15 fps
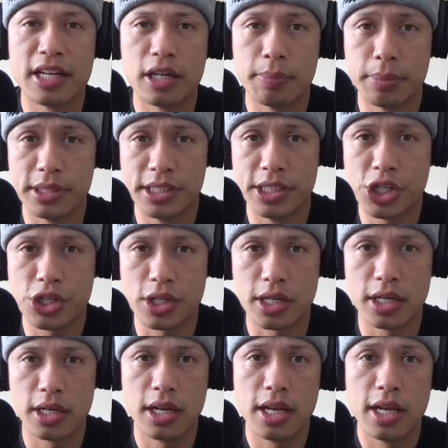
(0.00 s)
a
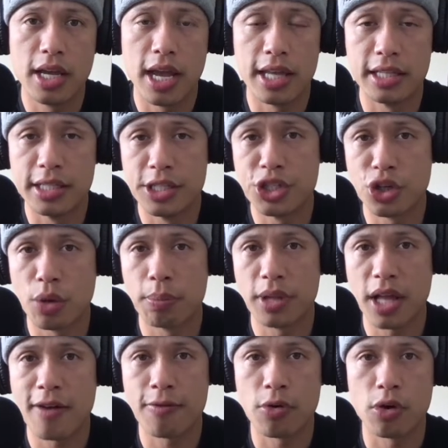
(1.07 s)
position in the digital
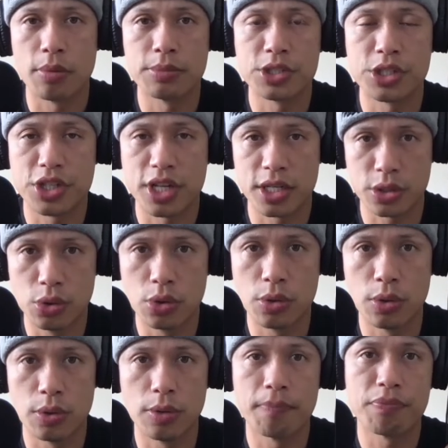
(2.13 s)
platforms such as
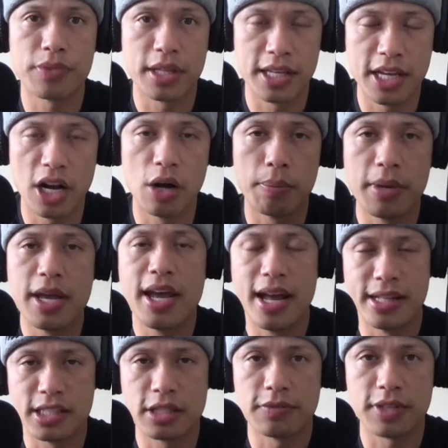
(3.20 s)
Google, Yelp,
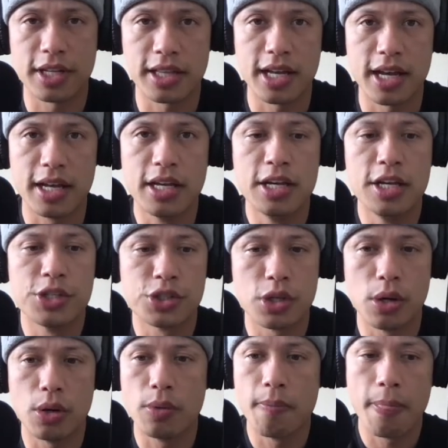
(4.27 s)
and stuff like that?
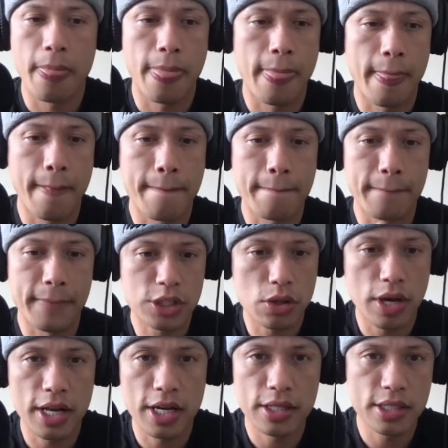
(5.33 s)
So let's
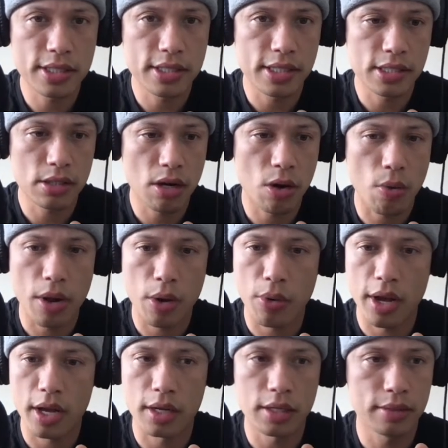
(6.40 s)
go ahead and just get started right
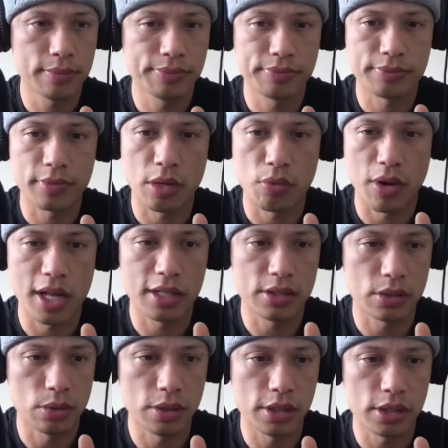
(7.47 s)
away, huh? All right,
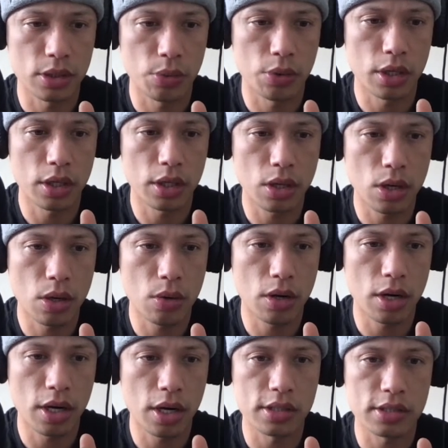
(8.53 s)
let's do this. So we're going to go
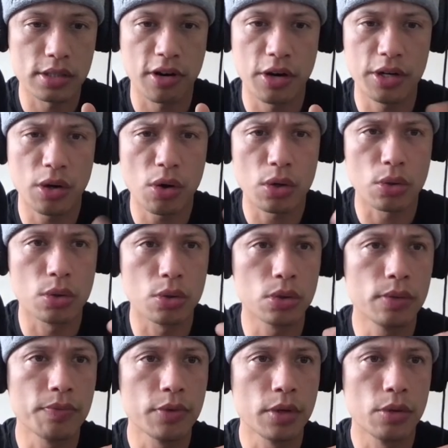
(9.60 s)
on Safari or
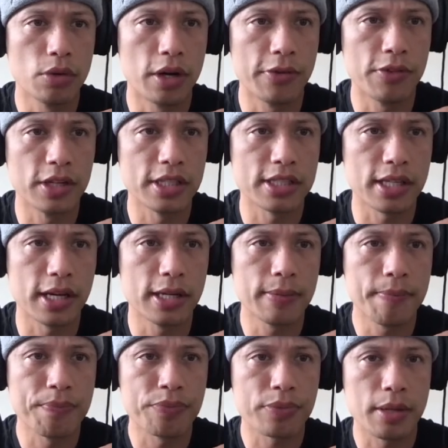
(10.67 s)
Google, whatever you
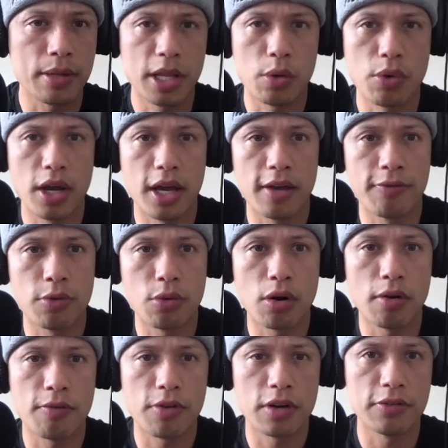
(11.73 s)
decide. By the way, if you
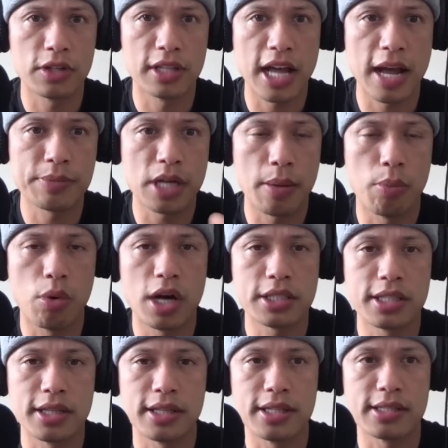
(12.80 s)
are in front of a laptop
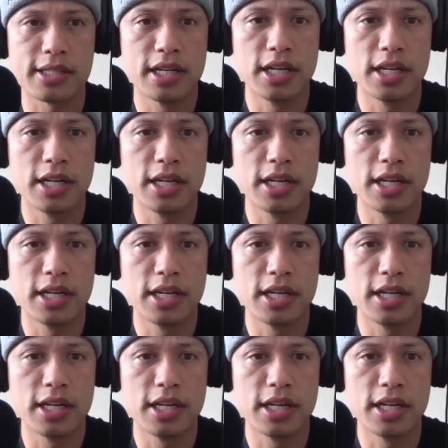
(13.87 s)
watching this,